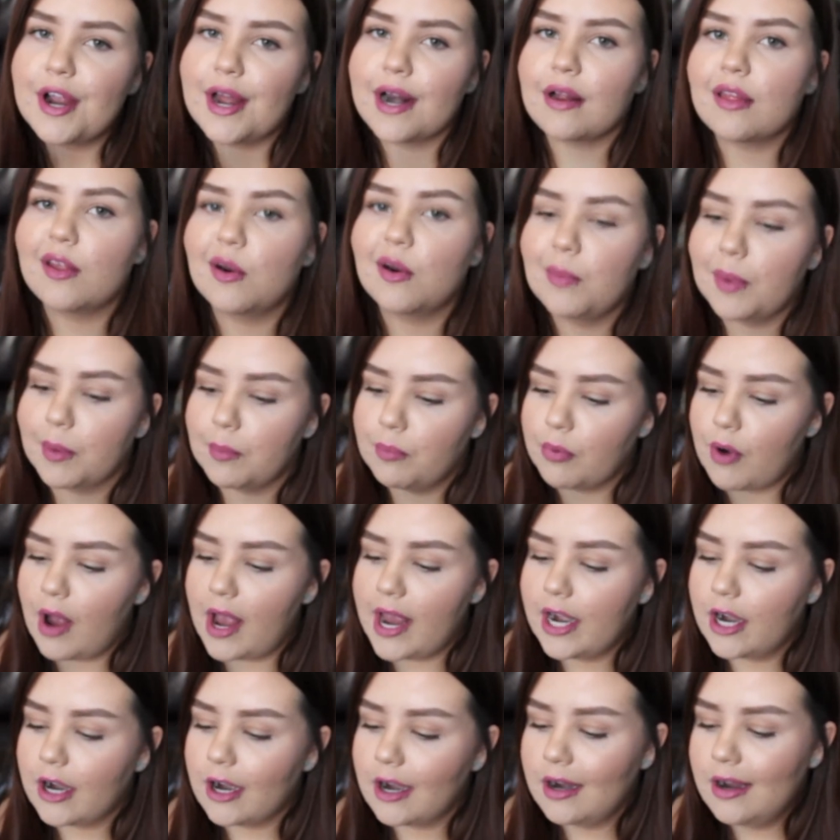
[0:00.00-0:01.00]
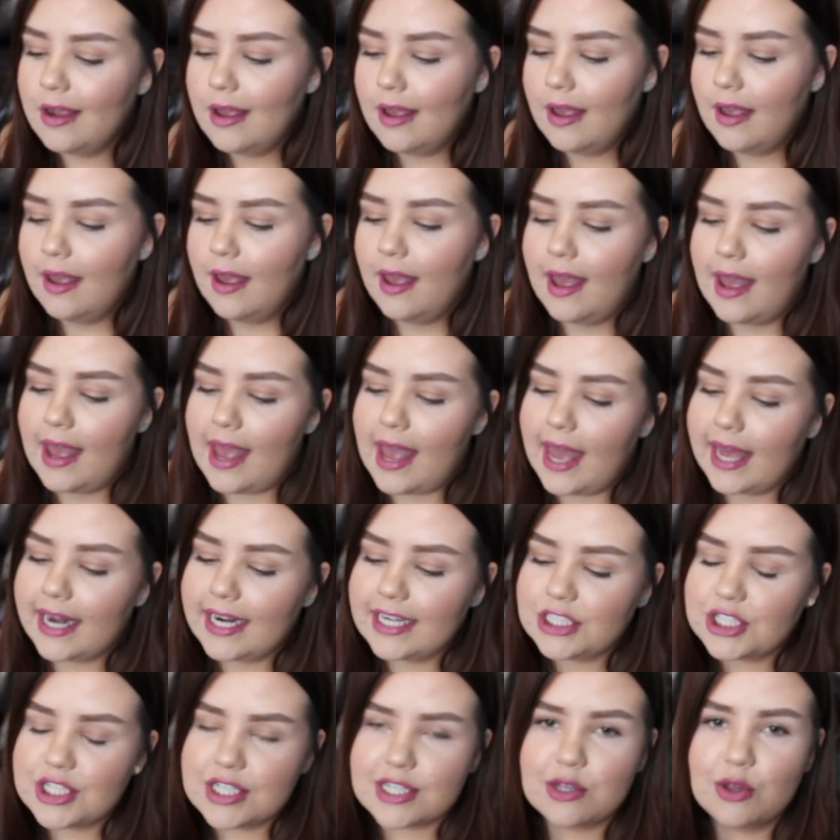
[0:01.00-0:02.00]
and a little bit brighter and
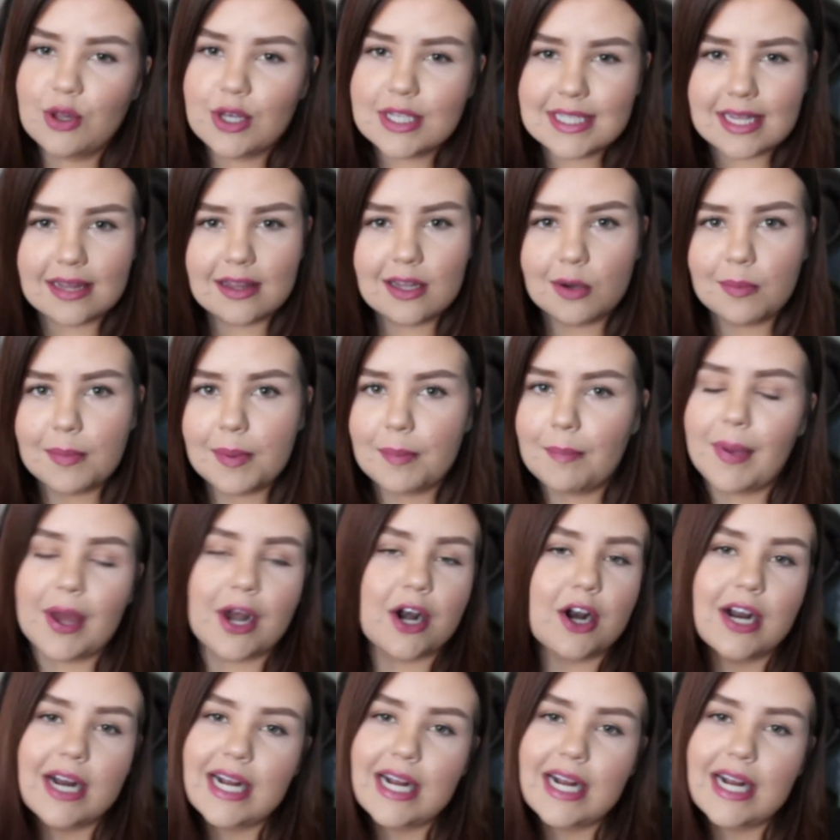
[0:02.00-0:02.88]
it just looks a little bit better.